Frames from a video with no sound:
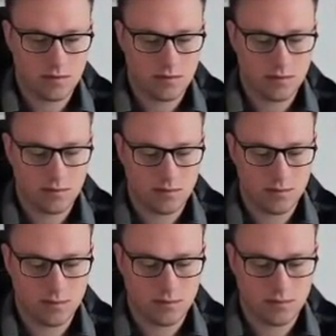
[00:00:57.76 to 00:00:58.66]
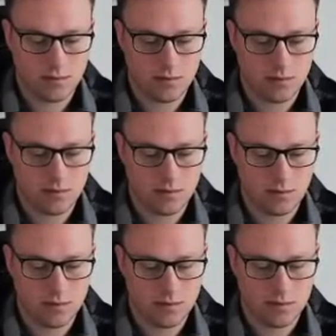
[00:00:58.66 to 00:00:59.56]

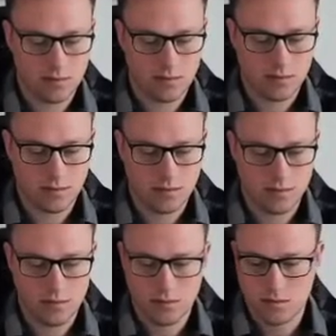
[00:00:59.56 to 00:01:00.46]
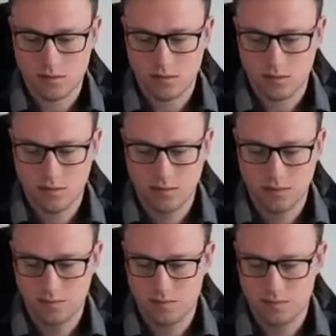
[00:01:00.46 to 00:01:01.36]

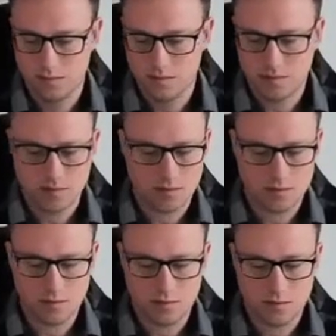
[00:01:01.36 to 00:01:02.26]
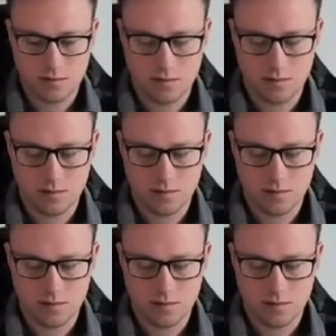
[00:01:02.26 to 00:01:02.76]
No words are spoken by the person on screen.